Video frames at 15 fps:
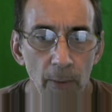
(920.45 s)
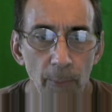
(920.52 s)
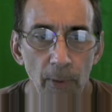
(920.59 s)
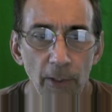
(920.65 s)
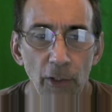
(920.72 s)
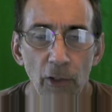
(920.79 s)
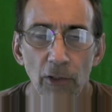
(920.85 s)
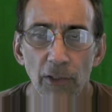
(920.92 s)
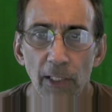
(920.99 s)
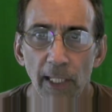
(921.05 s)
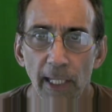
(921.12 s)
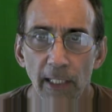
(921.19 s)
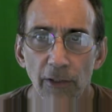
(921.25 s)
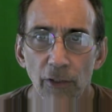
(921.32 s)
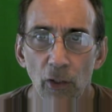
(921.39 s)
But usually
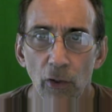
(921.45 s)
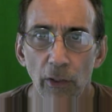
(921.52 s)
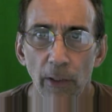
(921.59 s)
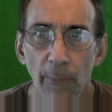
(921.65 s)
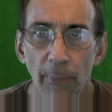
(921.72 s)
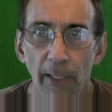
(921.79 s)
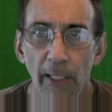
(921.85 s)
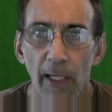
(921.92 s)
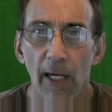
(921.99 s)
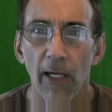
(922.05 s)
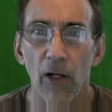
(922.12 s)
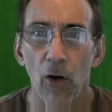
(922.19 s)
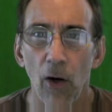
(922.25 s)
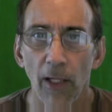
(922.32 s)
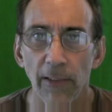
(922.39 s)
it's going to be a
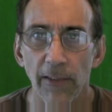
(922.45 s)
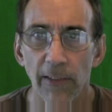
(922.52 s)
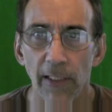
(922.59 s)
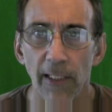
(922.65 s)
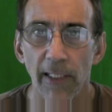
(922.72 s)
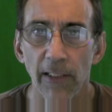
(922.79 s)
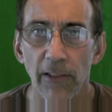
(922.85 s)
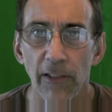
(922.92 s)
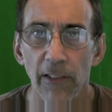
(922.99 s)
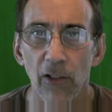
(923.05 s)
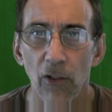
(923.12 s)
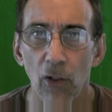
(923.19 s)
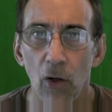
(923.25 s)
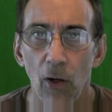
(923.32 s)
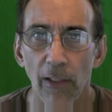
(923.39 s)
constant, it's
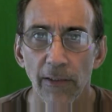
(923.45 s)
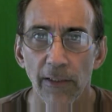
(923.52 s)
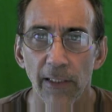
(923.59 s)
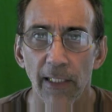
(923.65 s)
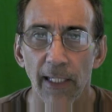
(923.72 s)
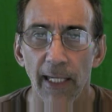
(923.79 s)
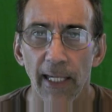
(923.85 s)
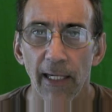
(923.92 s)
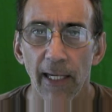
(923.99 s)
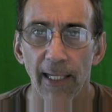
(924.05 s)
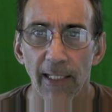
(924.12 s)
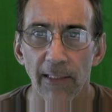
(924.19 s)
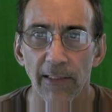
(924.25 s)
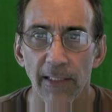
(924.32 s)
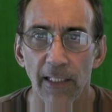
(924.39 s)
near constant, and
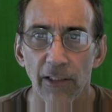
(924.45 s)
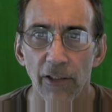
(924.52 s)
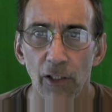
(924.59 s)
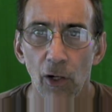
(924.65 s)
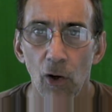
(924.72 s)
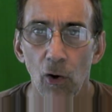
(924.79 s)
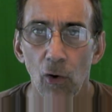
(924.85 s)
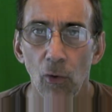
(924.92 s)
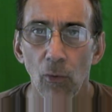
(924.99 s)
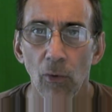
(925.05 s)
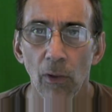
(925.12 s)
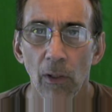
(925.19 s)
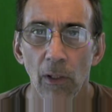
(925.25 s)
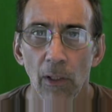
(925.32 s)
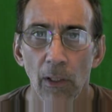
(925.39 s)
like I said, slow,
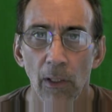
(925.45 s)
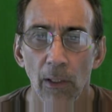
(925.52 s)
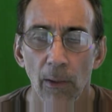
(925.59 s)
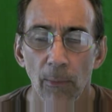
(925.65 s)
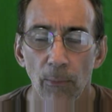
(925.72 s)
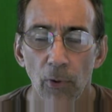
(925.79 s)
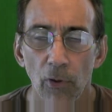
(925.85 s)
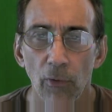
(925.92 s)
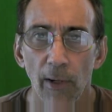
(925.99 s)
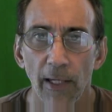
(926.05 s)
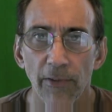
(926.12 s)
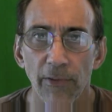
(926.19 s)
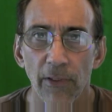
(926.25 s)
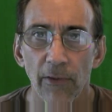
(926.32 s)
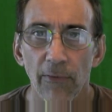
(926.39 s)

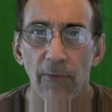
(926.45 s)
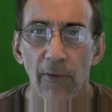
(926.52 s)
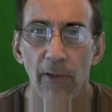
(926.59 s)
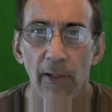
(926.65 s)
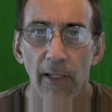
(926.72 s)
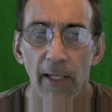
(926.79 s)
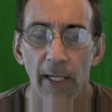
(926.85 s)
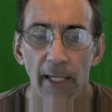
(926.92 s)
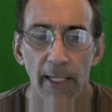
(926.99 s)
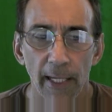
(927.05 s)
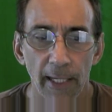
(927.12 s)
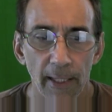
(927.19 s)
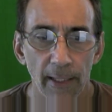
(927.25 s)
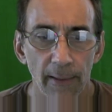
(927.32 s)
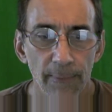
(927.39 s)
progressive headache.